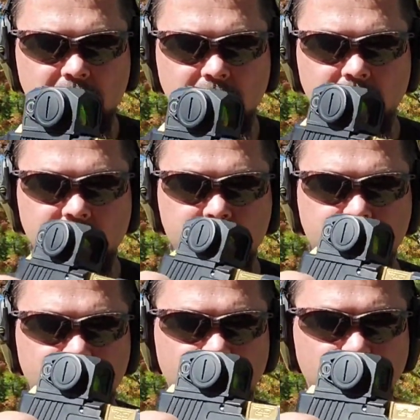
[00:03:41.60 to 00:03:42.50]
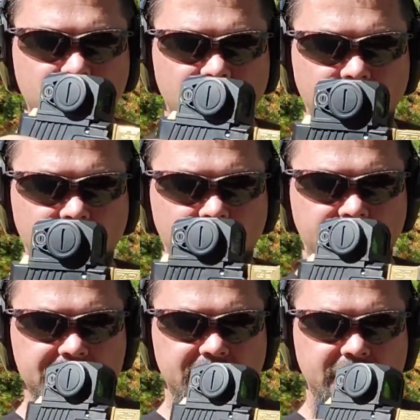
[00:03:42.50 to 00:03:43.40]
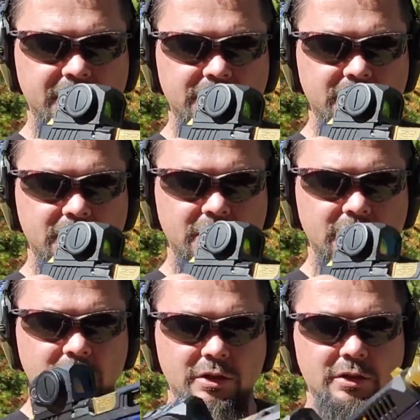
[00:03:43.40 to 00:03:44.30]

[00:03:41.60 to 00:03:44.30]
Looks pretty badass, I think.